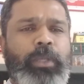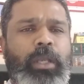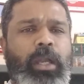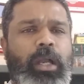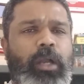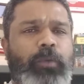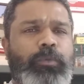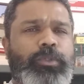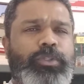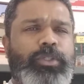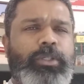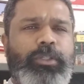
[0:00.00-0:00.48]
I
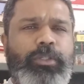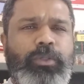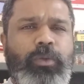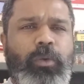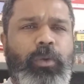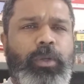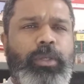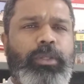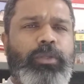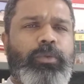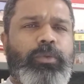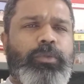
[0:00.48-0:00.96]
was just
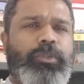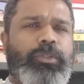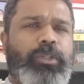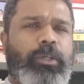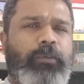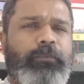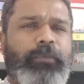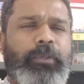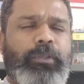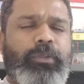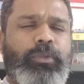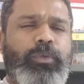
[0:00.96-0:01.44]
going through
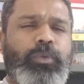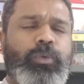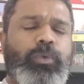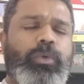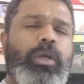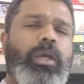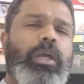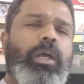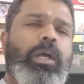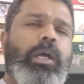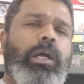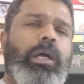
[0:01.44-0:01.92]
surfing
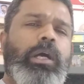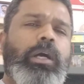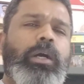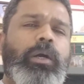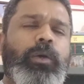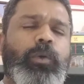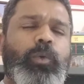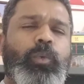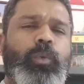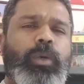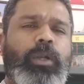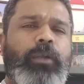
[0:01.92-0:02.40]
through
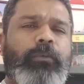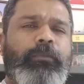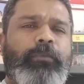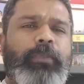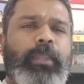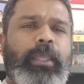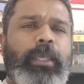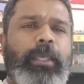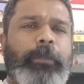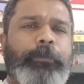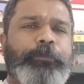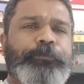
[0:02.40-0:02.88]
one of
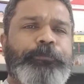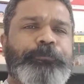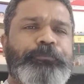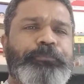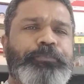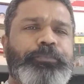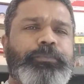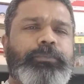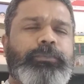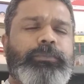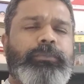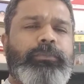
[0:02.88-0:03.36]
the
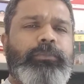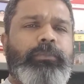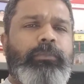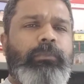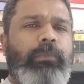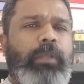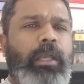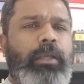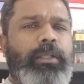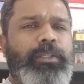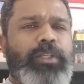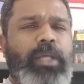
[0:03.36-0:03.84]

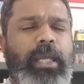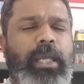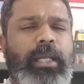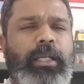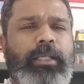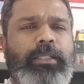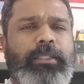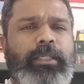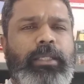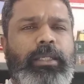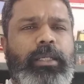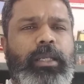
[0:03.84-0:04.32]

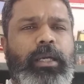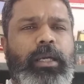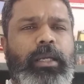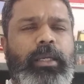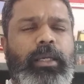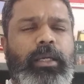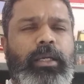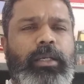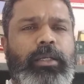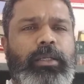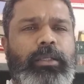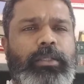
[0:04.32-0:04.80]
channels, and I
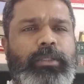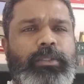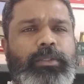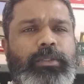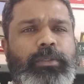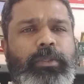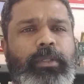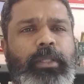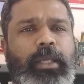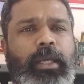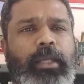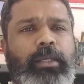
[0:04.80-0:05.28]

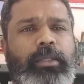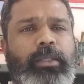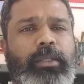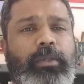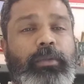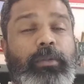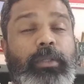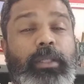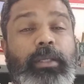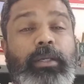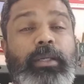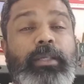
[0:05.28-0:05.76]
understood that
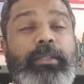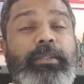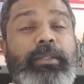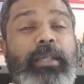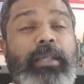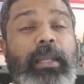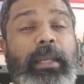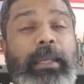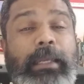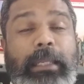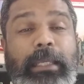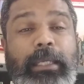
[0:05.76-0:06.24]
there is
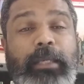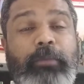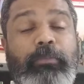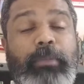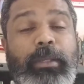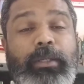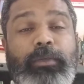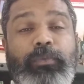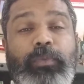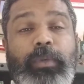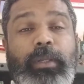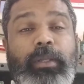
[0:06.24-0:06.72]
a link
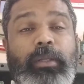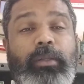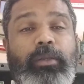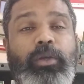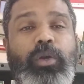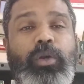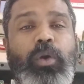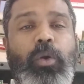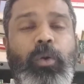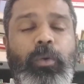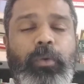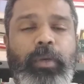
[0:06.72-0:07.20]
between
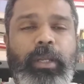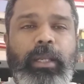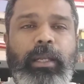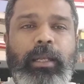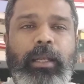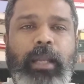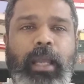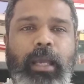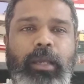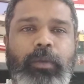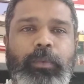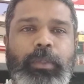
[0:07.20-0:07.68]

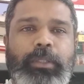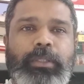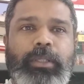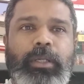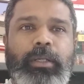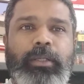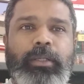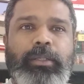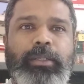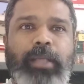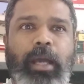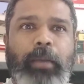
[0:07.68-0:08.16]
Korean language
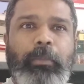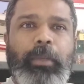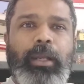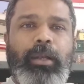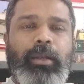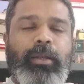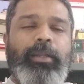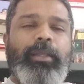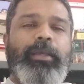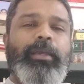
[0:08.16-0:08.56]
and Tamil,